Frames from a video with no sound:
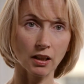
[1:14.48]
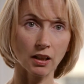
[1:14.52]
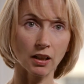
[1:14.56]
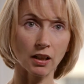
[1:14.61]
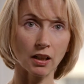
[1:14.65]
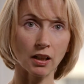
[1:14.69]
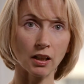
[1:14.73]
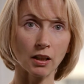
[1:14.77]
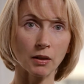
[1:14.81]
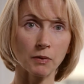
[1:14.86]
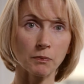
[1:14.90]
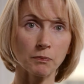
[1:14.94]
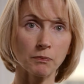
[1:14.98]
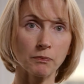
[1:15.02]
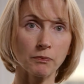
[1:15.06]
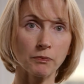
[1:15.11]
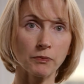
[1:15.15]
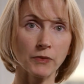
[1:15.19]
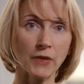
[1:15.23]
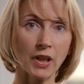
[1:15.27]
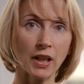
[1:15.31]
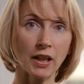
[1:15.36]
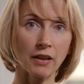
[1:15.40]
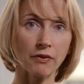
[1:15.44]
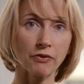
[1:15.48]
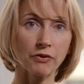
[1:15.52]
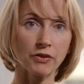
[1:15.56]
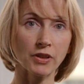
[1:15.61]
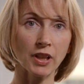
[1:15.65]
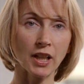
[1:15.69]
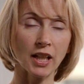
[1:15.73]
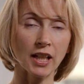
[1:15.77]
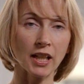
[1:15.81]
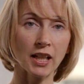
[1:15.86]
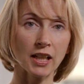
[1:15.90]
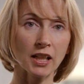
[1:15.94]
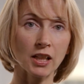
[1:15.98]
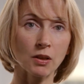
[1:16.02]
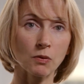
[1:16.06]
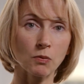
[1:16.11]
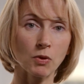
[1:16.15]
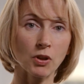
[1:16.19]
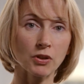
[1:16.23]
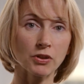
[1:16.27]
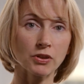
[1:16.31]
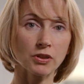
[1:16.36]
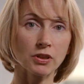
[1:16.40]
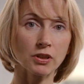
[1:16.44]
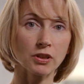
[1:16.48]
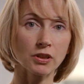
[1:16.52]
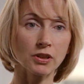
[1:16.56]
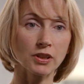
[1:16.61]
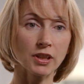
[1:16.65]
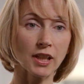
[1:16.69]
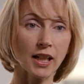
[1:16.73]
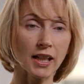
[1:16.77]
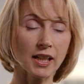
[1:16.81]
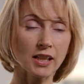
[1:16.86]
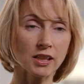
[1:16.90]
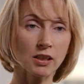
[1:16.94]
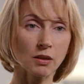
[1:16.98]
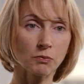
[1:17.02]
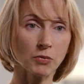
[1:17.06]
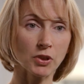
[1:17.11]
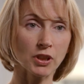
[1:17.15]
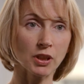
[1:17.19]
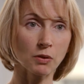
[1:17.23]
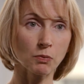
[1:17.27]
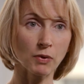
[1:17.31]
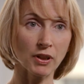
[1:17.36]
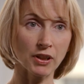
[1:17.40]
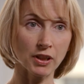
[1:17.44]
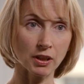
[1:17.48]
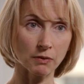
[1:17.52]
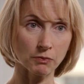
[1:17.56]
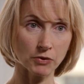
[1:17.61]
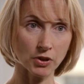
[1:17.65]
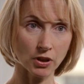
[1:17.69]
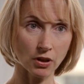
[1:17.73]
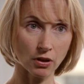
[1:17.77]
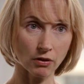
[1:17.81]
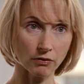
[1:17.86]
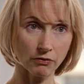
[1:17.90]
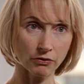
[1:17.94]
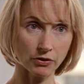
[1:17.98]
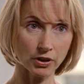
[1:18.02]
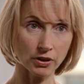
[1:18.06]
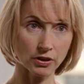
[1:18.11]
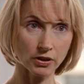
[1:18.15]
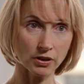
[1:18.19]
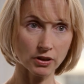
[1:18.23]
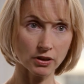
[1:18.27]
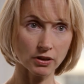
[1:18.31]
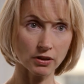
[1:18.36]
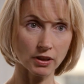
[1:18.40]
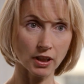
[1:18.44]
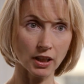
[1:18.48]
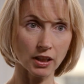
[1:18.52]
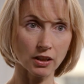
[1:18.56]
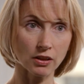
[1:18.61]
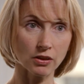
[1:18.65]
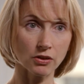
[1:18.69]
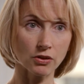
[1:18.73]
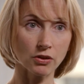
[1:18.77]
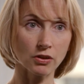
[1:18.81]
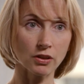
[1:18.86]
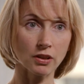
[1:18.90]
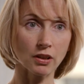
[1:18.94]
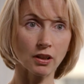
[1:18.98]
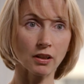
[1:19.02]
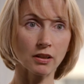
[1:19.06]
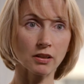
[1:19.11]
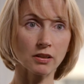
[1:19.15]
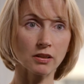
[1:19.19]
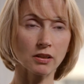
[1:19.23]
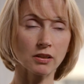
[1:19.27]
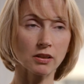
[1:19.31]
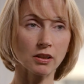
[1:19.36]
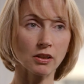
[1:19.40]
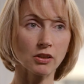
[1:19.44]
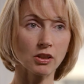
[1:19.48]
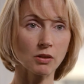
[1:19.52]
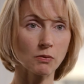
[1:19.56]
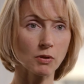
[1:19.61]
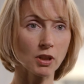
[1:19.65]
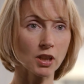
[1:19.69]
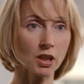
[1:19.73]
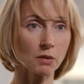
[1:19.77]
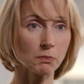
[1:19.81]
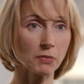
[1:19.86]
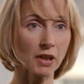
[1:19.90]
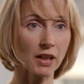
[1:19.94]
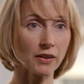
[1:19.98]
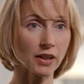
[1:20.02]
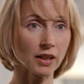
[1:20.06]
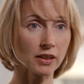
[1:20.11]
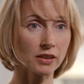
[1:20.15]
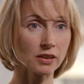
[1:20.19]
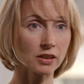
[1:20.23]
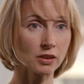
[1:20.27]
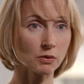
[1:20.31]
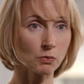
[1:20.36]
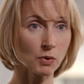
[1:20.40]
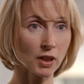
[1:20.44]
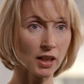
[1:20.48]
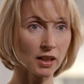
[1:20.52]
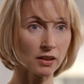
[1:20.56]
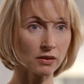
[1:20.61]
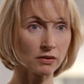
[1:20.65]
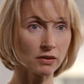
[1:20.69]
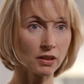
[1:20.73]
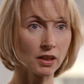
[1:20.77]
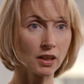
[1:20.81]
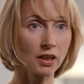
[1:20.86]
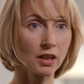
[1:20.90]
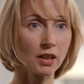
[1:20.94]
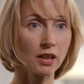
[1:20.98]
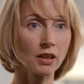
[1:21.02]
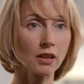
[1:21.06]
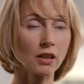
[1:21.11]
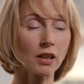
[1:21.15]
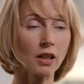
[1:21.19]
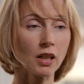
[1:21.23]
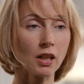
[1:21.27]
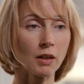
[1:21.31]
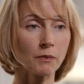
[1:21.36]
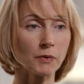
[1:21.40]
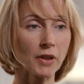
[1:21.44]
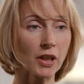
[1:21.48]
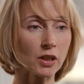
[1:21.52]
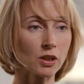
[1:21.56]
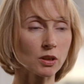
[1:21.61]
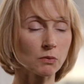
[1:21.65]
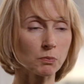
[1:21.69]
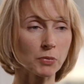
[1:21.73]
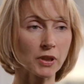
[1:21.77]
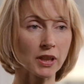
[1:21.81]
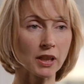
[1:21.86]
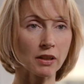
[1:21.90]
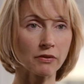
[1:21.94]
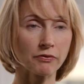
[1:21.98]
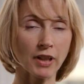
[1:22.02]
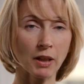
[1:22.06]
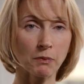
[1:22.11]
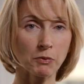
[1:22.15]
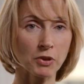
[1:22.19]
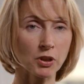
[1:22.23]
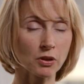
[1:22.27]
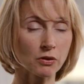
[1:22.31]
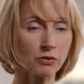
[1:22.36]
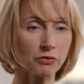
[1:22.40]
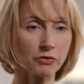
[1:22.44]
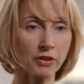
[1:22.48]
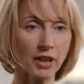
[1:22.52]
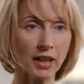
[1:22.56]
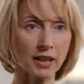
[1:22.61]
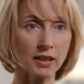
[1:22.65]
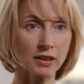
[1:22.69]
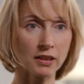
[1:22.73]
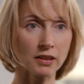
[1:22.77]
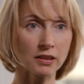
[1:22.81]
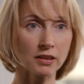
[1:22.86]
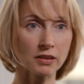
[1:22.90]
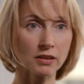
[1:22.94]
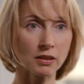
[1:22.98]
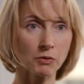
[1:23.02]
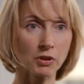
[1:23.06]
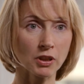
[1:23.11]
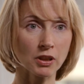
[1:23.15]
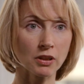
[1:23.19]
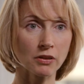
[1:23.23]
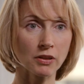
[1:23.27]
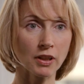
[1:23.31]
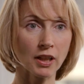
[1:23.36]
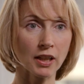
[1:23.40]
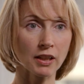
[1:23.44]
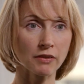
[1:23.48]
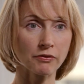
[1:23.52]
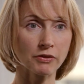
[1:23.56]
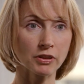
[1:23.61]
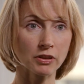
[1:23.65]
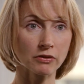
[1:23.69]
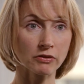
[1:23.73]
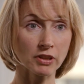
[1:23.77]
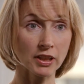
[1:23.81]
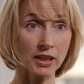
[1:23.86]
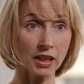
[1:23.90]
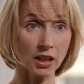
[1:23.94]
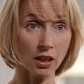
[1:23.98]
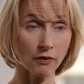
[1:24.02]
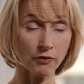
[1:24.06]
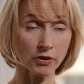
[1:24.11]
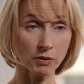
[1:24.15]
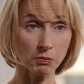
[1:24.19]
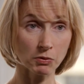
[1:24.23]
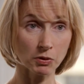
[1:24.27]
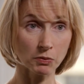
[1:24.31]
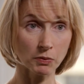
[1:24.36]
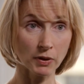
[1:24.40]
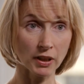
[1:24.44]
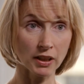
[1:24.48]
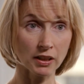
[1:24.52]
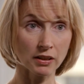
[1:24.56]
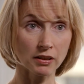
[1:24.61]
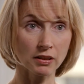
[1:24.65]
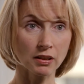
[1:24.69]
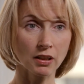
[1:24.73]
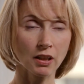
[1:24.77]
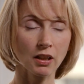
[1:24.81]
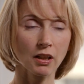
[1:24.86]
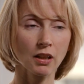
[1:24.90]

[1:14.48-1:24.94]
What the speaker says: If they want to take somebody with them to conference, they should ask the social worker about that as well. That could be a family or friend, someone who they feel really comfortable with,